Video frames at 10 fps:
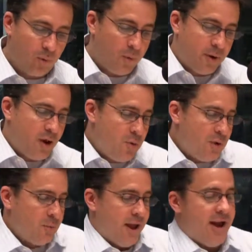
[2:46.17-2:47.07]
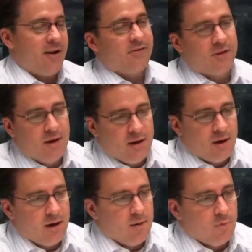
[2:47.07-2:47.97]
when we go in and we ask
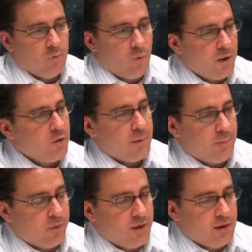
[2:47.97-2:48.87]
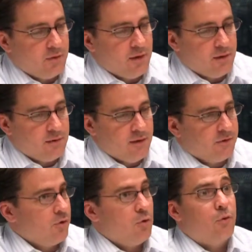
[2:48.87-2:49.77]
whether people think that
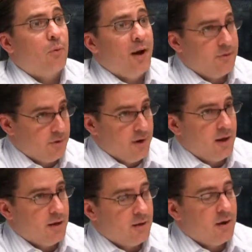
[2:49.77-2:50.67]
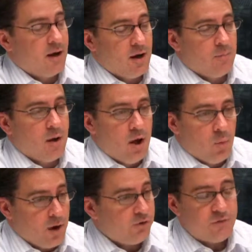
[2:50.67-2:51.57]
it's under threat today,
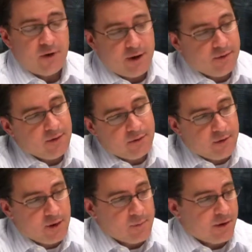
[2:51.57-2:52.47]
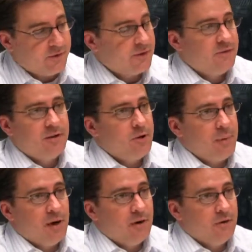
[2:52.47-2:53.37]
we actually find that about 6 in 10
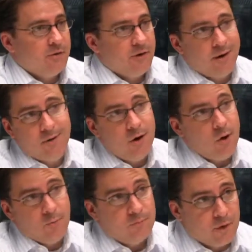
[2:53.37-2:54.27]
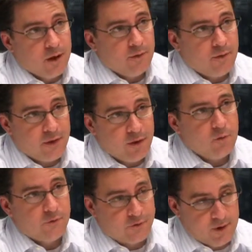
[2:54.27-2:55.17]
Americans say no. That they
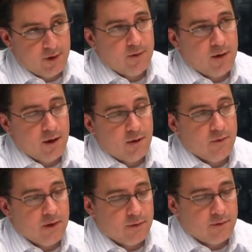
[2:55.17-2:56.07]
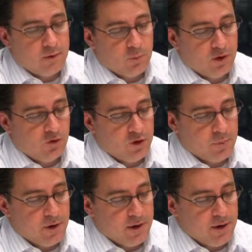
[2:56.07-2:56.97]
don't think that religious
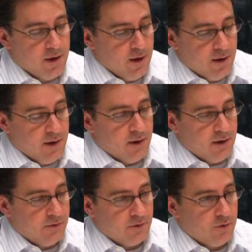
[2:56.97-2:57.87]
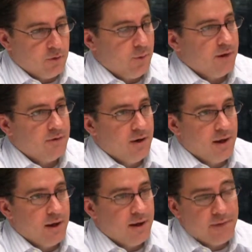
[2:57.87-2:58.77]
liberty is under threat
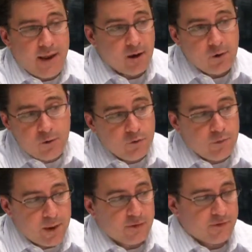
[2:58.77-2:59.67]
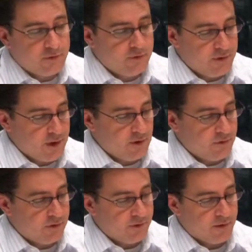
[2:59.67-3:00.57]
today. And that includes about 6 in 10,
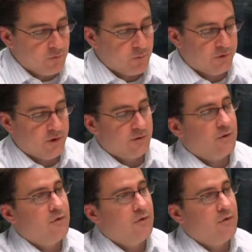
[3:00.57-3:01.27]
57%